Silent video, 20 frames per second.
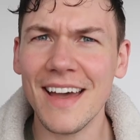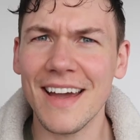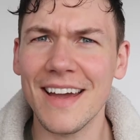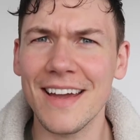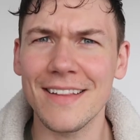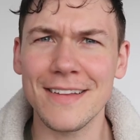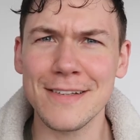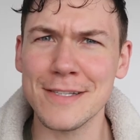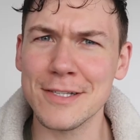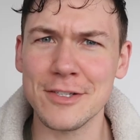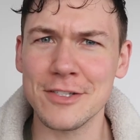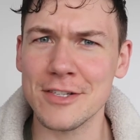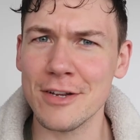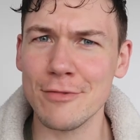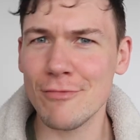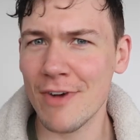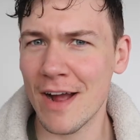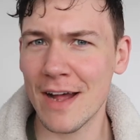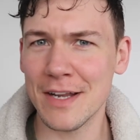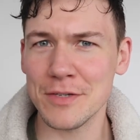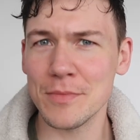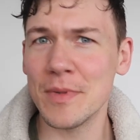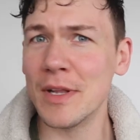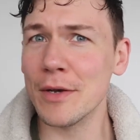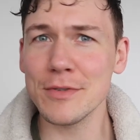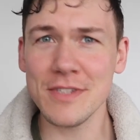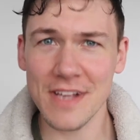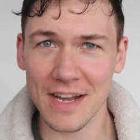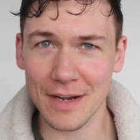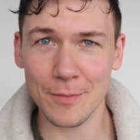Hey, this is just a random
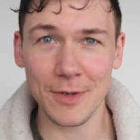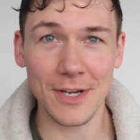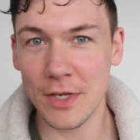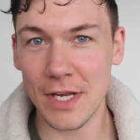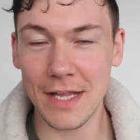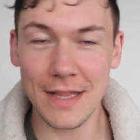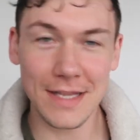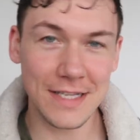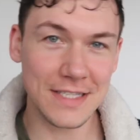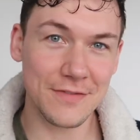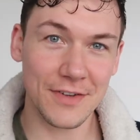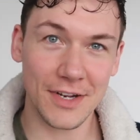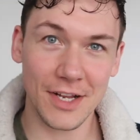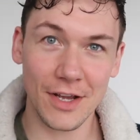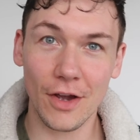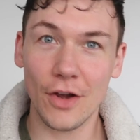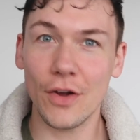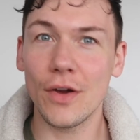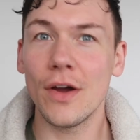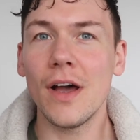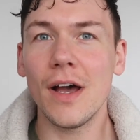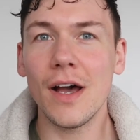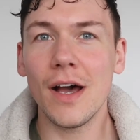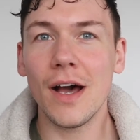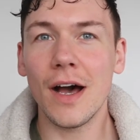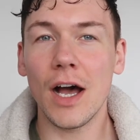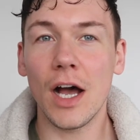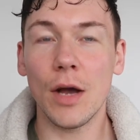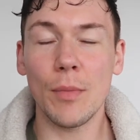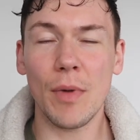little segment in this video.
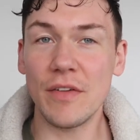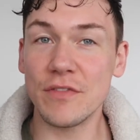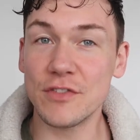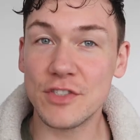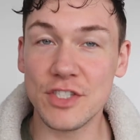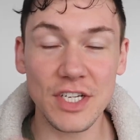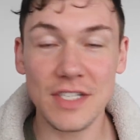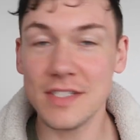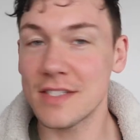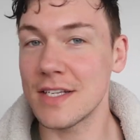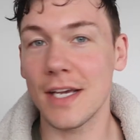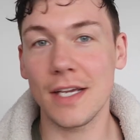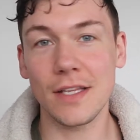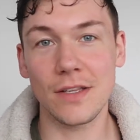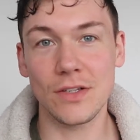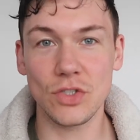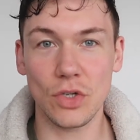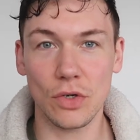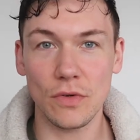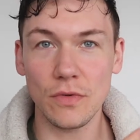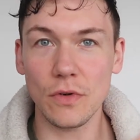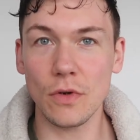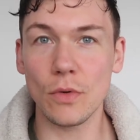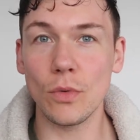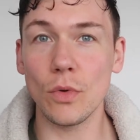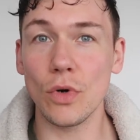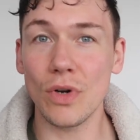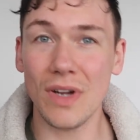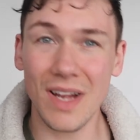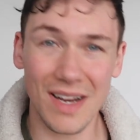Um, I've just taken the dog for a
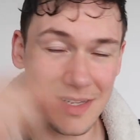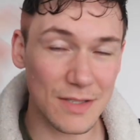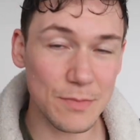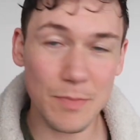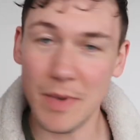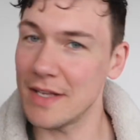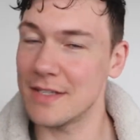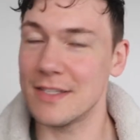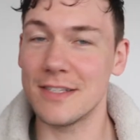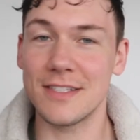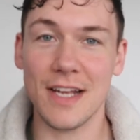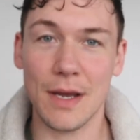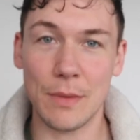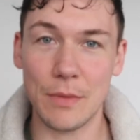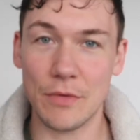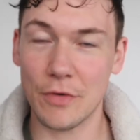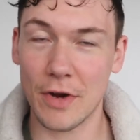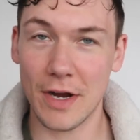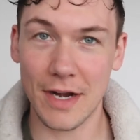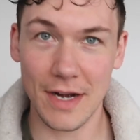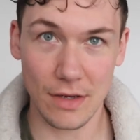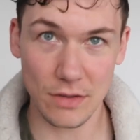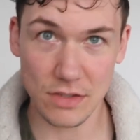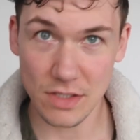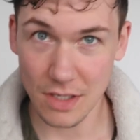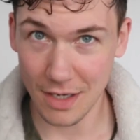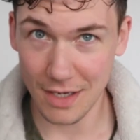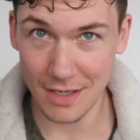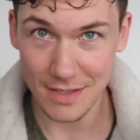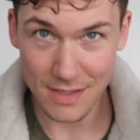walk and it's pissing down with rain
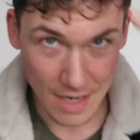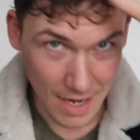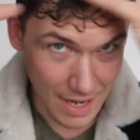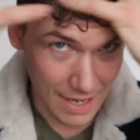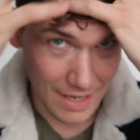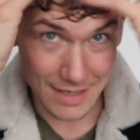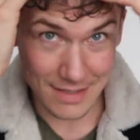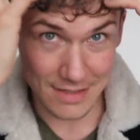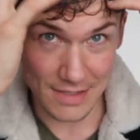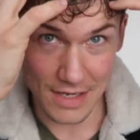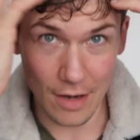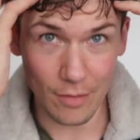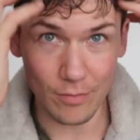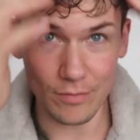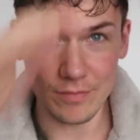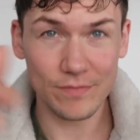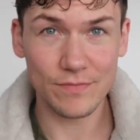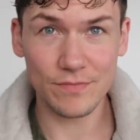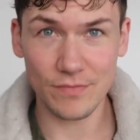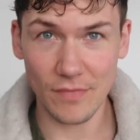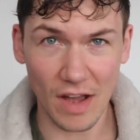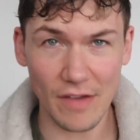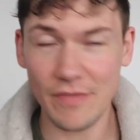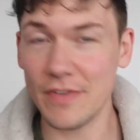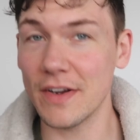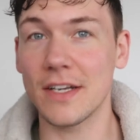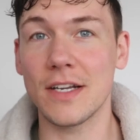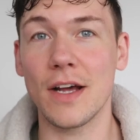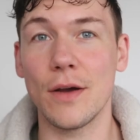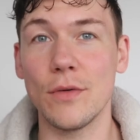outside and um, I
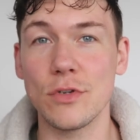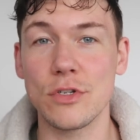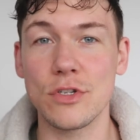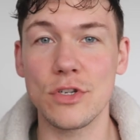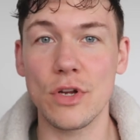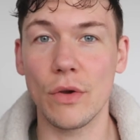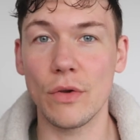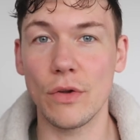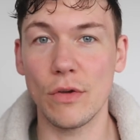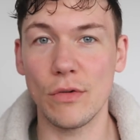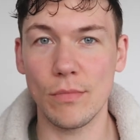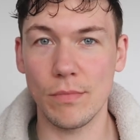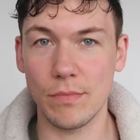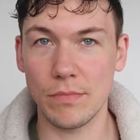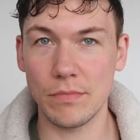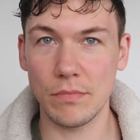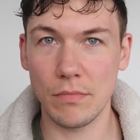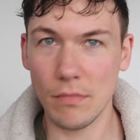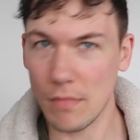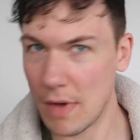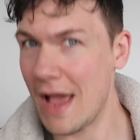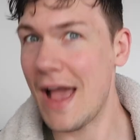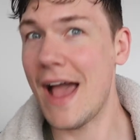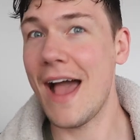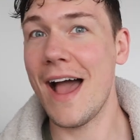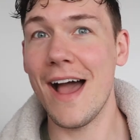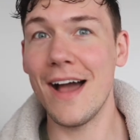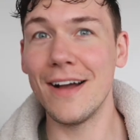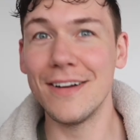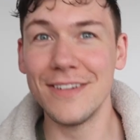figured I would show you my
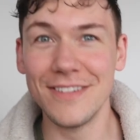hair,